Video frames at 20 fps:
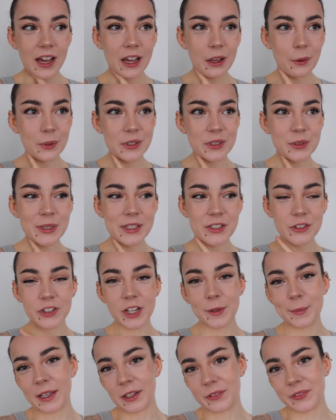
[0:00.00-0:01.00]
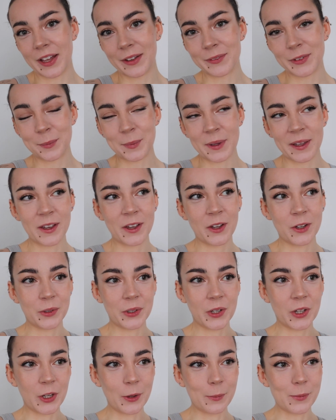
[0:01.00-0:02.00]
I was always dreaming of having my own
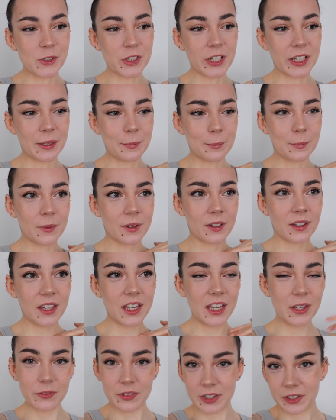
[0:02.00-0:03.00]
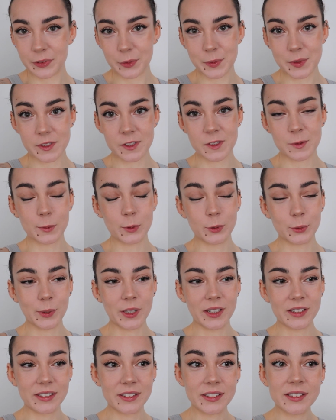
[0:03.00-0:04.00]
home gym, even if it was a small
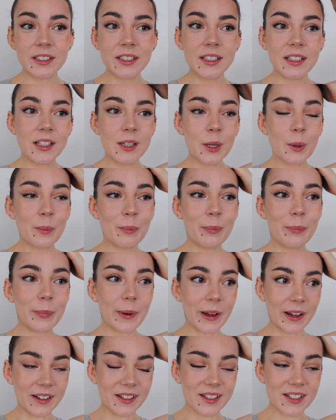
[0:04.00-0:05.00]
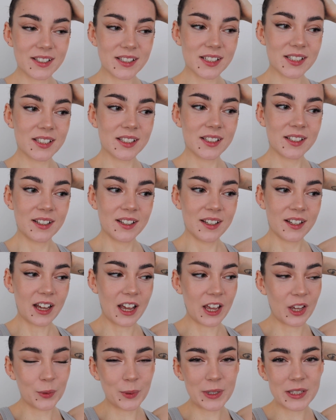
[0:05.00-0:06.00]
one, but
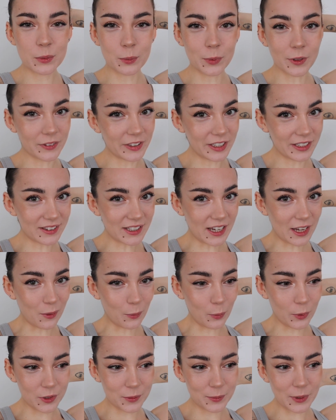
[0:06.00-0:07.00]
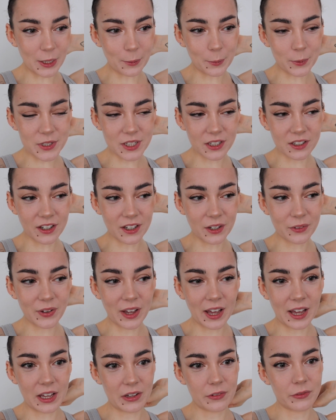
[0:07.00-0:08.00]
I always worried that I wouldn't be able to kind of
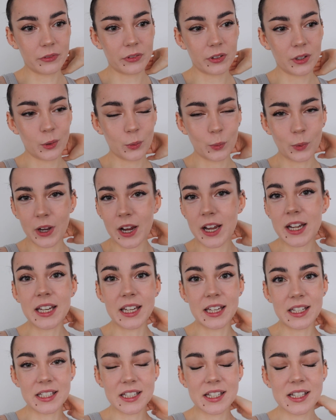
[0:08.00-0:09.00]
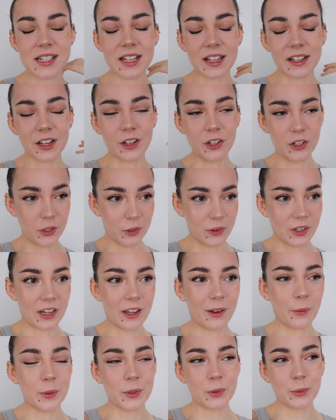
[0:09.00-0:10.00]
have what I needed, and I knew that
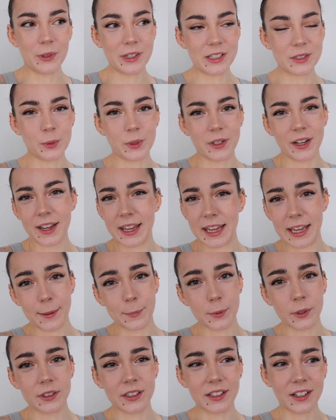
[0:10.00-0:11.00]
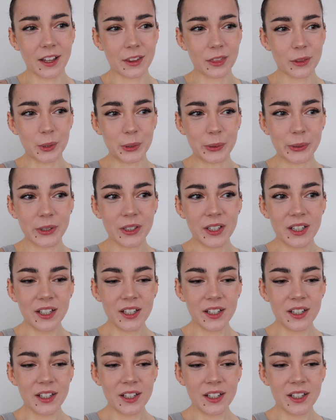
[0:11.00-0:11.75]
I would always want a cable, and I thought